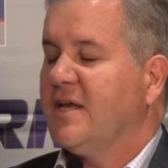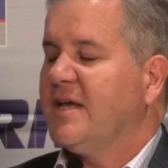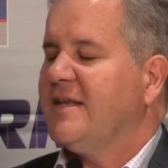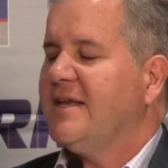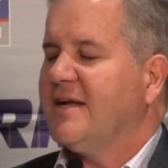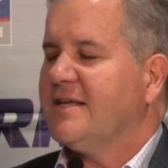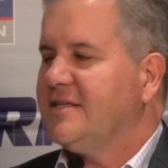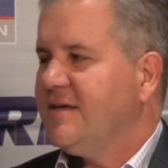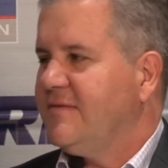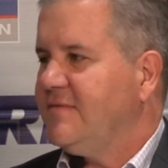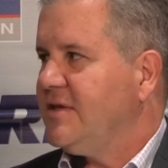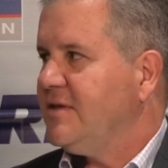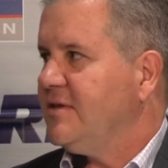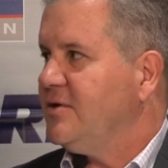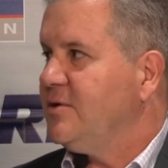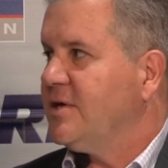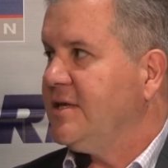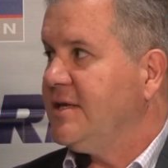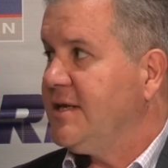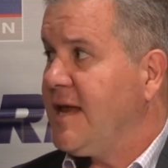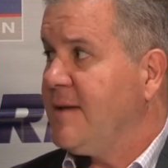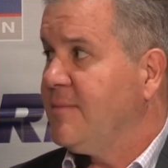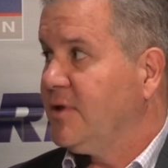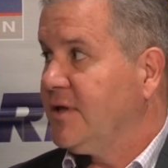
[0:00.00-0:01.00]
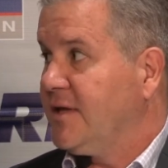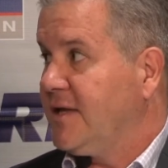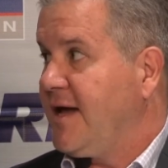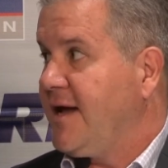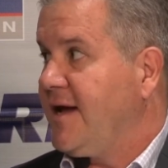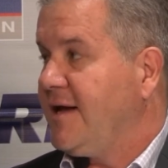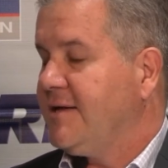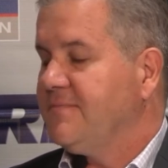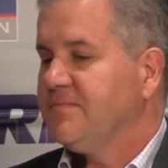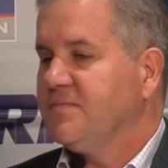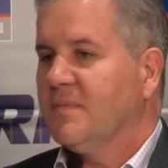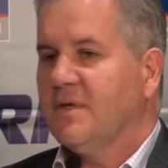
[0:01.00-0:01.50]
the connectivity that you can enable it
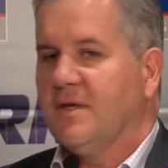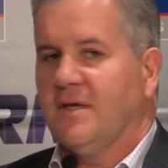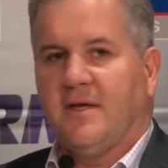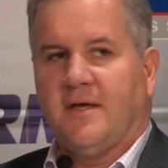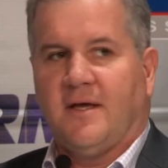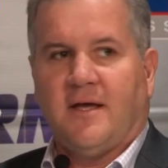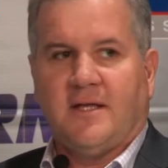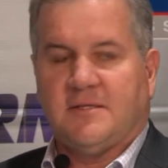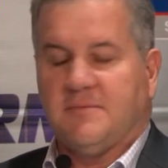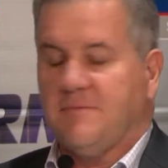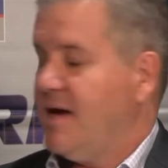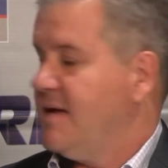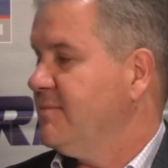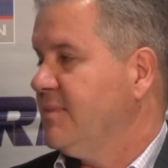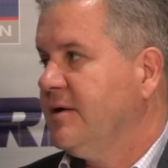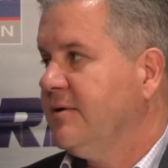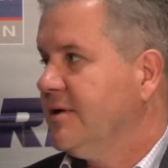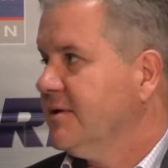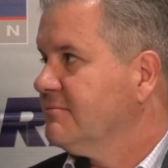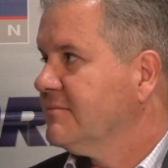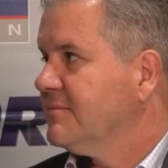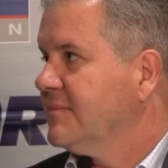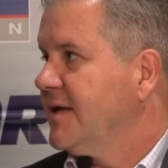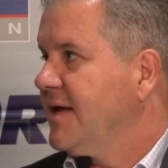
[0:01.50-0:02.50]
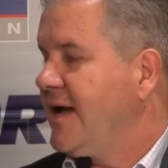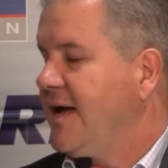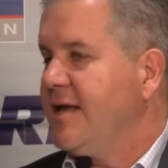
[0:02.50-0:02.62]
at, it's mind-blowing.